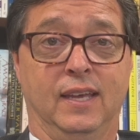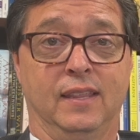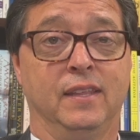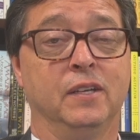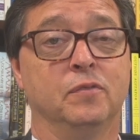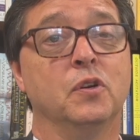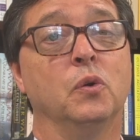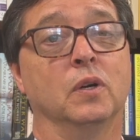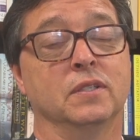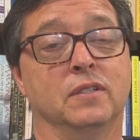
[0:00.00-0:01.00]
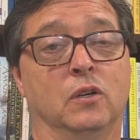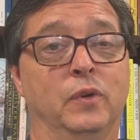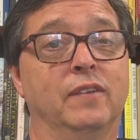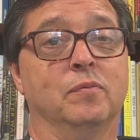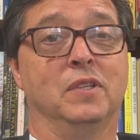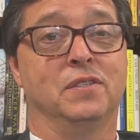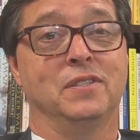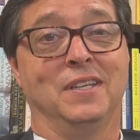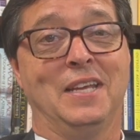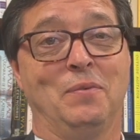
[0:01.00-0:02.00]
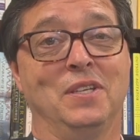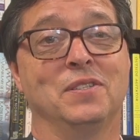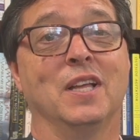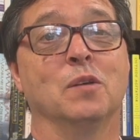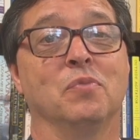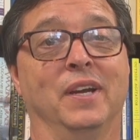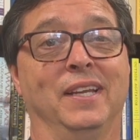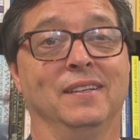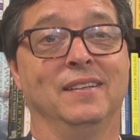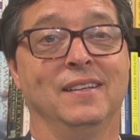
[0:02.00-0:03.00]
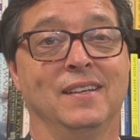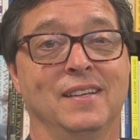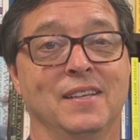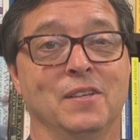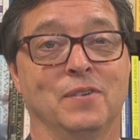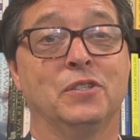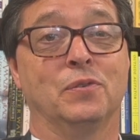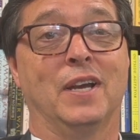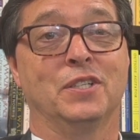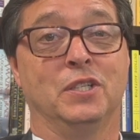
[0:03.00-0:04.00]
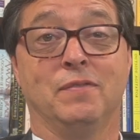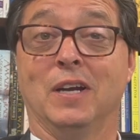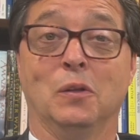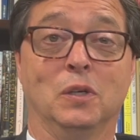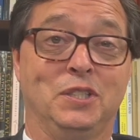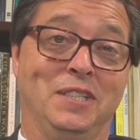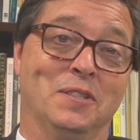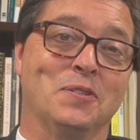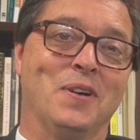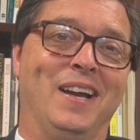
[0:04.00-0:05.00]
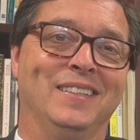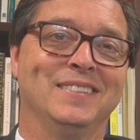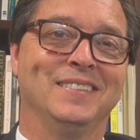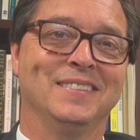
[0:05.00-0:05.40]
And then, of course, a week from this Sunday, we celebrate the resurrection of our Lord Jesus Christ.